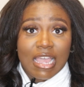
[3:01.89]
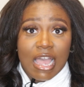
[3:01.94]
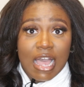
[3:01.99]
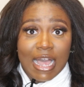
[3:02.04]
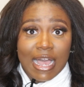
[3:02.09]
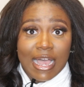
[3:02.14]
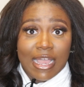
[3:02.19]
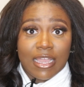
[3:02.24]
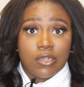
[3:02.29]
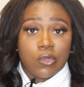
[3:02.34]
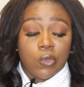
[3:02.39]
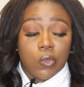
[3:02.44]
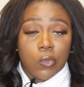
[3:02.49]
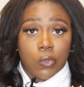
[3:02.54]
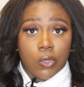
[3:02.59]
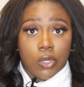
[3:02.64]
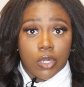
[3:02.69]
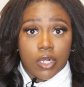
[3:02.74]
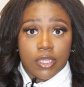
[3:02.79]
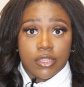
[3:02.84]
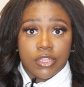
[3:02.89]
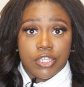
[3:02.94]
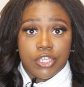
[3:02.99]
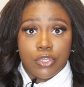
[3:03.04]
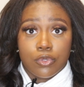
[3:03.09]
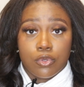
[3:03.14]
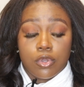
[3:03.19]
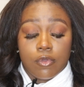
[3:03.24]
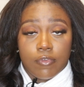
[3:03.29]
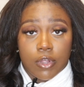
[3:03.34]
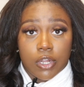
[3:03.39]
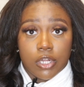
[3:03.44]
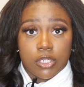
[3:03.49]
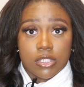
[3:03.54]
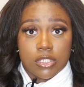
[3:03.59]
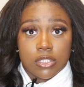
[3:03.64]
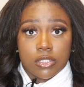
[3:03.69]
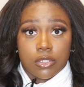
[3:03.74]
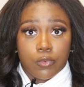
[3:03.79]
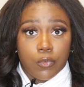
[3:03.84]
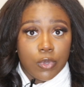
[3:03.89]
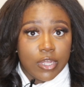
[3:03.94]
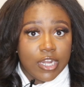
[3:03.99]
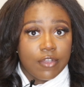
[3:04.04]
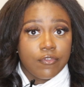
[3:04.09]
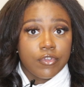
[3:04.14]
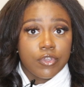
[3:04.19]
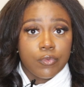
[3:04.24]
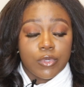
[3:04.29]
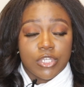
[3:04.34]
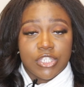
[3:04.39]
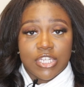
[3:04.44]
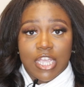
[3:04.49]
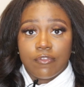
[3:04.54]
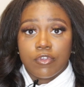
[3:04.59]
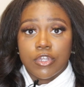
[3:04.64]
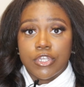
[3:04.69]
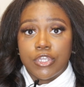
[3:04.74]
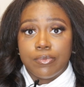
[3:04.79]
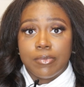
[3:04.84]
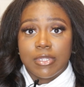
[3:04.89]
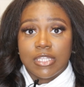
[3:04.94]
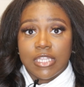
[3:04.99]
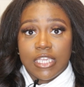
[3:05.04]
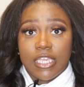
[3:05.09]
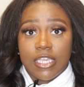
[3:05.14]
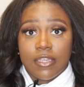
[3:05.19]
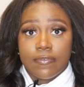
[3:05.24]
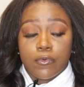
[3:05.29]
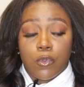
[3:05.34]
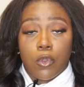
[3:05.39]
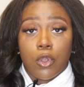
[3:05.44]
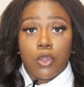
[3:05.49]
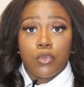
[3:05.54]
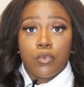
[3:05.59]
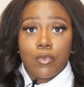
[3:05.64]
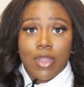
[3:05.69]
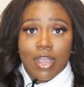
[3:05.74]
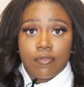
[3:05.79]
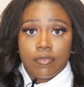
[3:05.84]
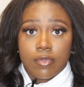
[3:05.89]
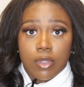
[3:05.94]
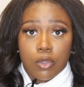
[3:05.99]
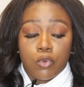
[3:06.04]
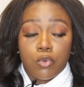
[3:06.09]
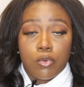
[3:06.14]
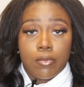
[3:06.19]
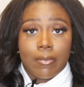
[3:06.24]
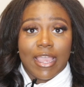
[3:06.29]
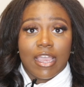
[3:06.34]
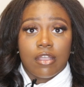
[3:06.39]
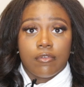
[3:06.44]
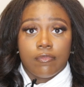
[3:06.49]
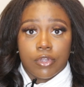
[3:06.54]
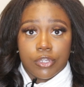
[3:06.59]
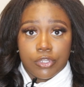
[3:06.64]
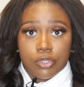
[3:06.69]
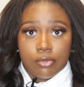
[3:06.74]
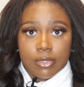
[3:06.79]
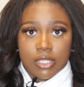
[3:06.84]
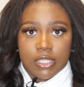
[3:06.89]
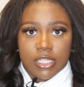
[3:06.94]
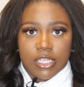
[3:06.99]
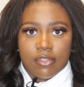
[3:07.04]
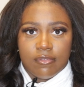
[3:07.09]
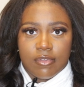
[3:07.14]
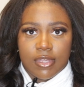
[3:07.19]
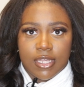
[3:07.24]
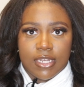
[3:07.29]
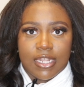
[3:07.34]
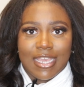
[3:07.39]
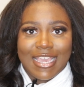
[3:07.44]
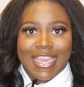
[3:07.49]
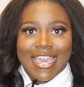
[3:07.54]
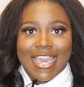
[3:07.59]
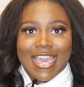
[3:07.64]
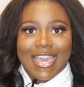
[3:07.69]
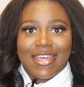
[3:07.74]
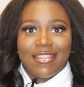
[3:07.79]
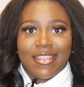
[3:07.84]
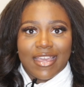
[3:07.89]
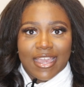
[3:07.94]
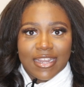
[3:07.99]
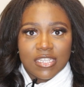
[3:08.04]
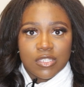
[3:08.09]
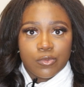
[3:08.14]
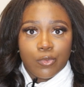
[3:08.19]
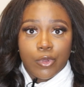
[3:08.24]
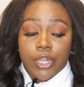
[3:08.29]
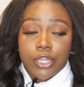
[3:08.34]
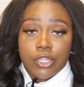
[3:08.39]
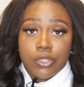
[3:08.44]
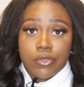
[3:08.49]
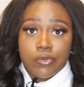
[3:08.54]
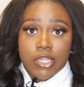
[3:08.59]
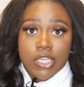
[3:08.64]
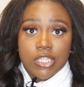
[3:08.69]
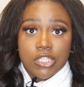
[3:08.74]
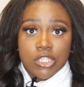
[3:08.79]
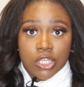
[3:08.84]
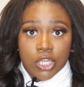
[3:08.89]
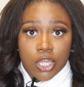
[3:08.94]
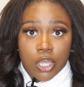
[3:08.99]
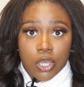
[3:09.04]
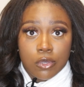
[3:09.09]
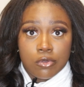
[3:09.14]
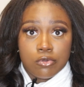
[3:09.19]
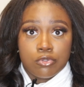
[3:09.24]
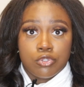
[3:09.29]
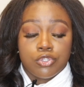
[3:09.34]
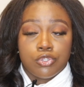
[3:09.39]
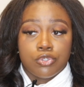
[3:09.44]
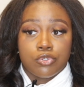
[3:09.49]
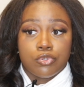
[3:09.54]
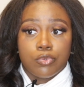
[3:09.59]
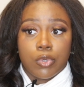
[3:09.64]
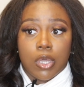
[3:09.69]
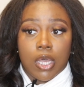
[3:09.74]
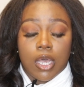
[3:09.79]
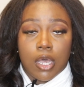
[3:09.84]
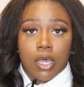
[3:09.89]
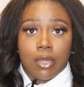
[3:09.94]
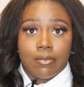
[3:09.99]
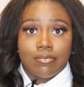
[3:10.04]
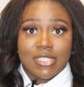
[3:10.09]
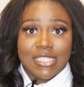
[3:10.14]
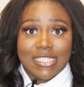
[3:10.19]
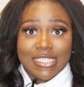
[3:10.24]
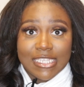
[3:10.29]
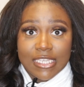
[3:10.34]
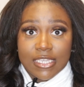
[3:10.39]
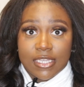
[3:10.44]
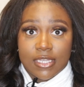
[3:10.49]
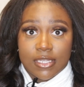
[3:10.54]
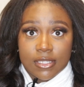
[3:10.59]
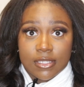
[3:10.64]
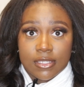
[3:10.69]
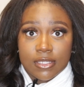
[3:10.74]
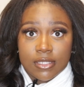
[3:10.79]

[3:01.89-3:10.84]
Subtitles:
God or the universe, whichever you believe, or whomever you believe in. That is where you need to go to seek.